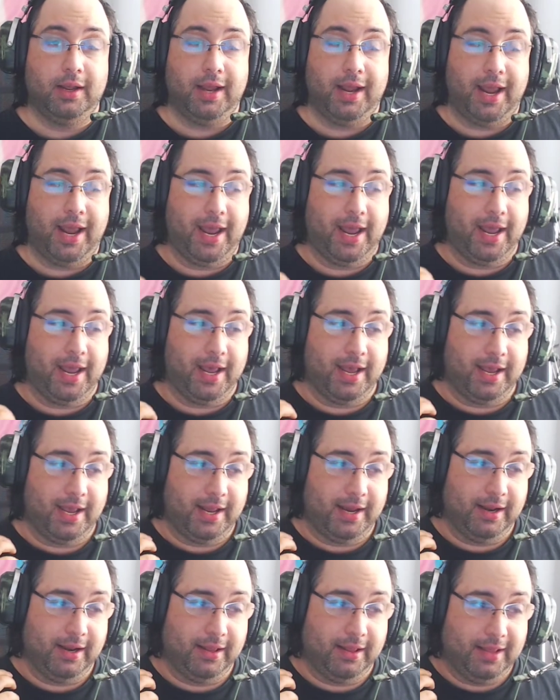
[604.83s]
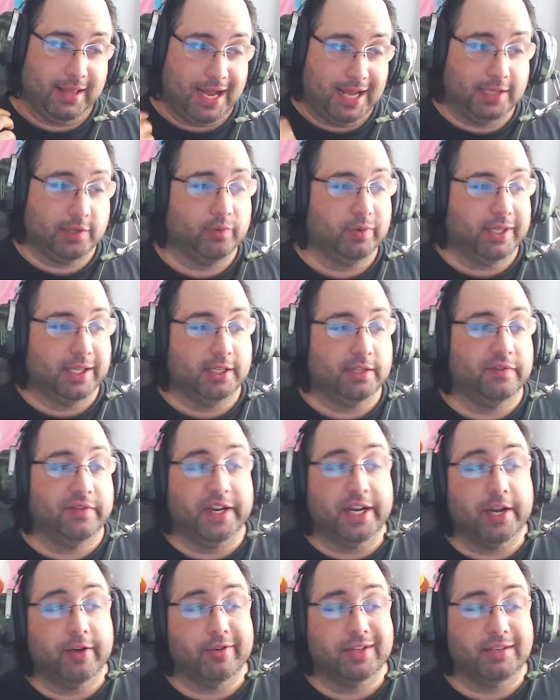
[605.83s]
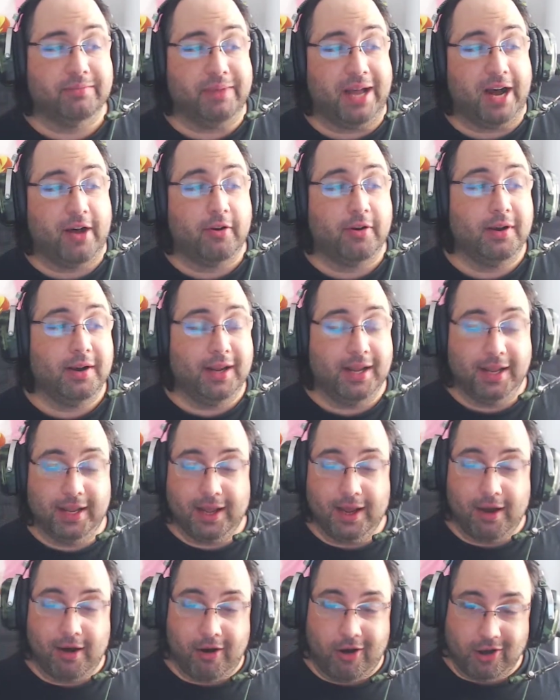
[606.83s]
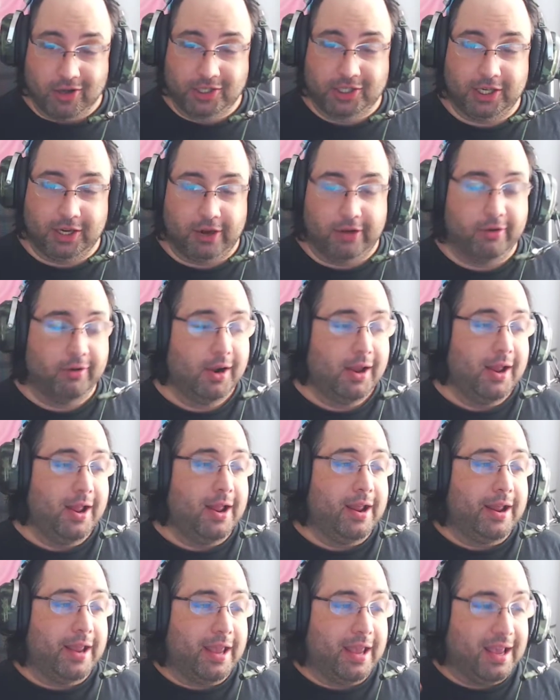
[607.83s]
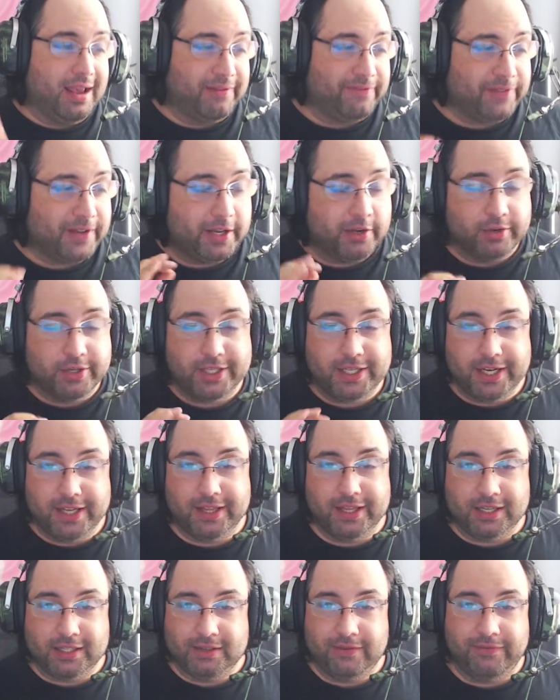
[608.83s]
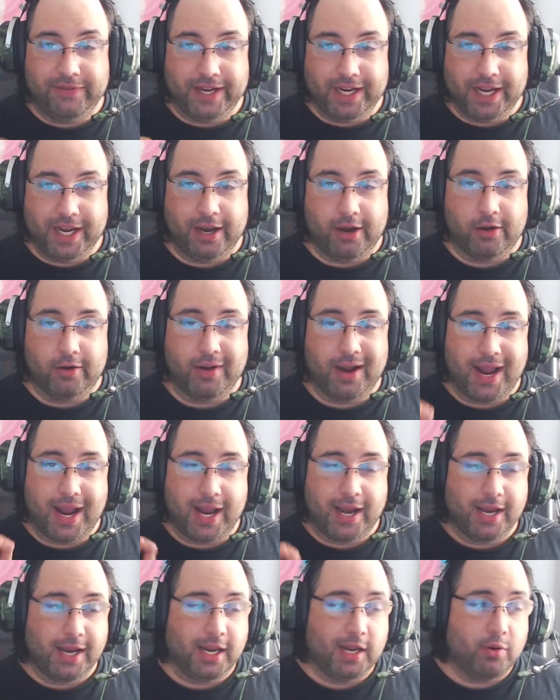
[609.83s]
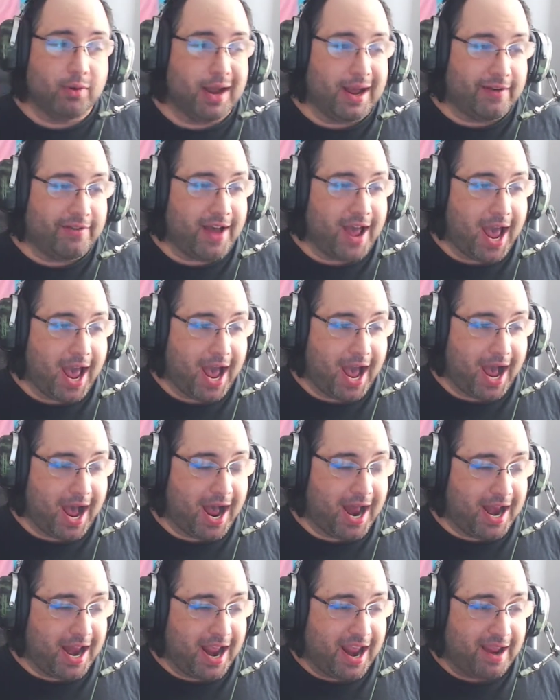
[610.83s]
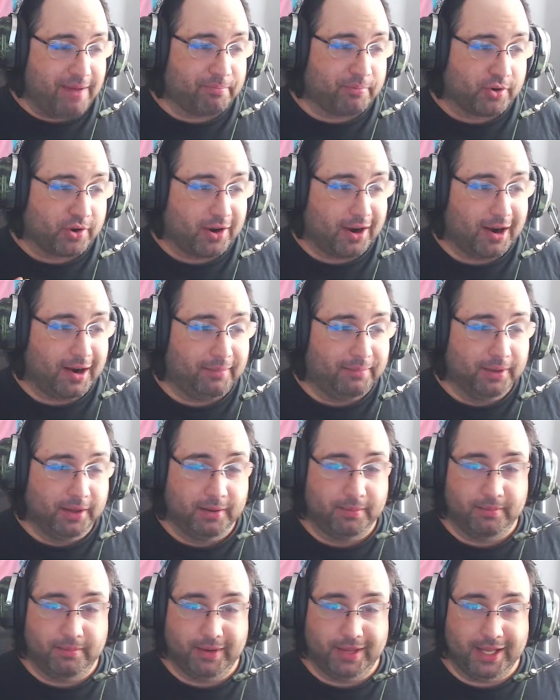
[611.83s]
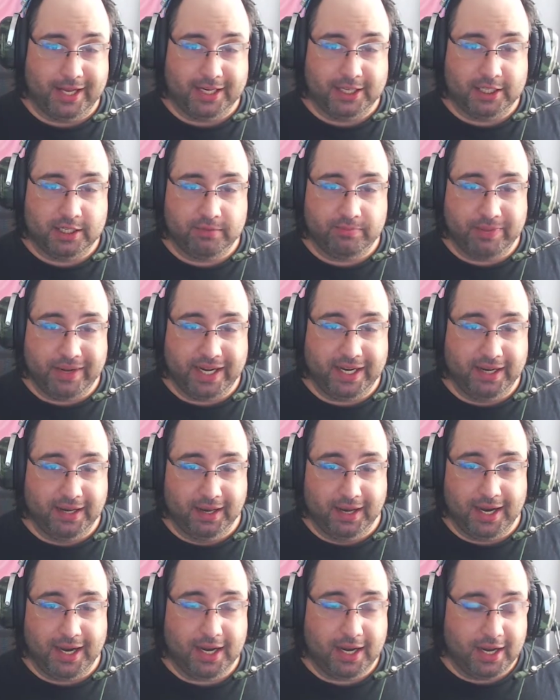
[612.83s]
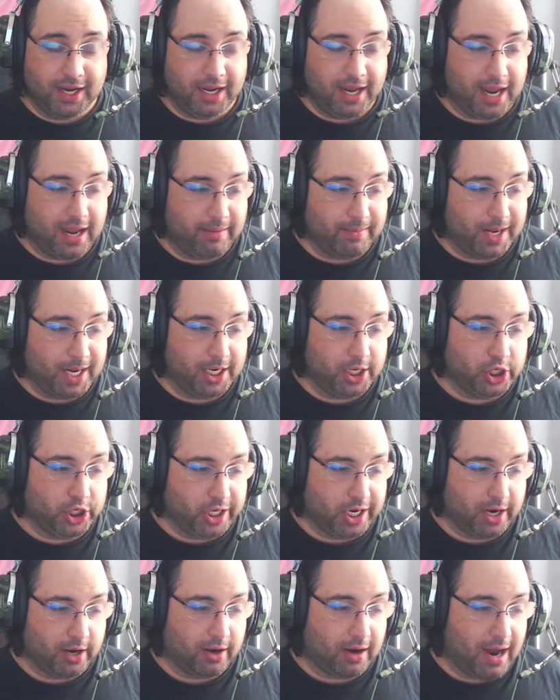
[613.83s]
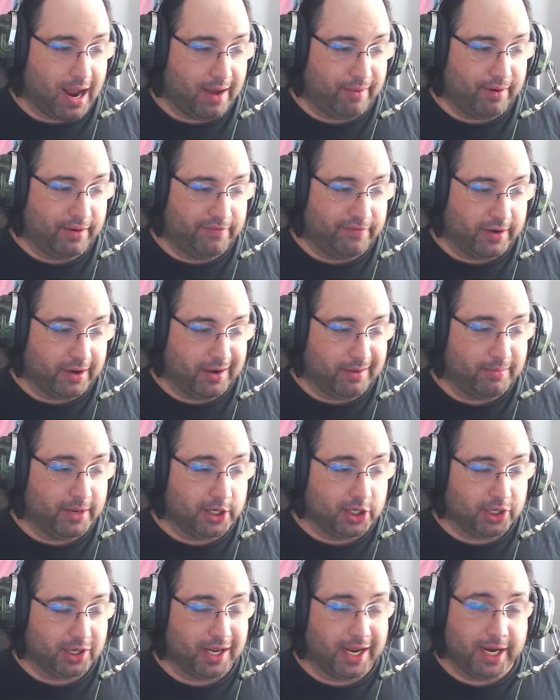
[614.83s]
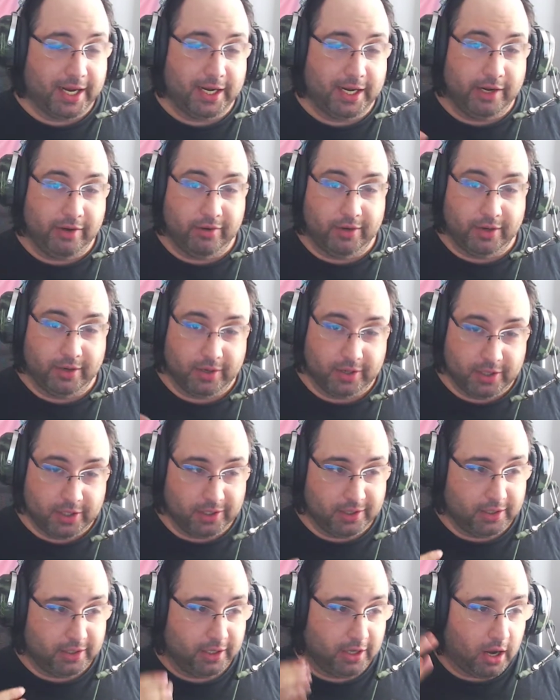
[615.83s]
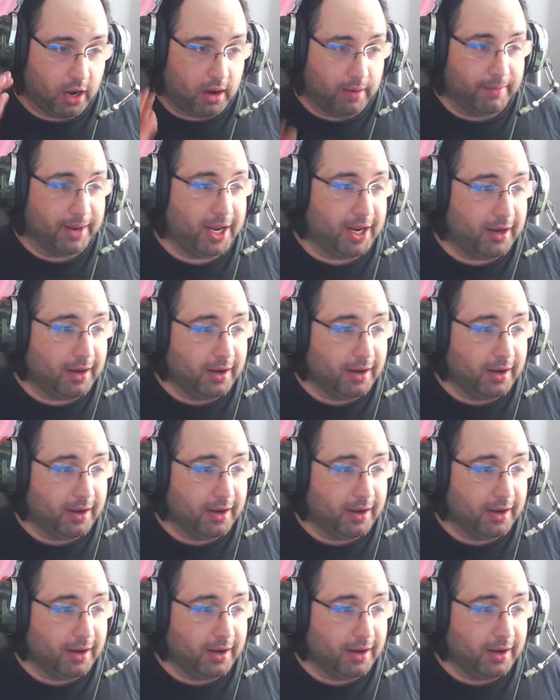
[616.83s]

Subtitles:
And that's what this video is about. Also, if you see this video and you have had a problem with a Speedlink gaming chair, I would very much like you to comment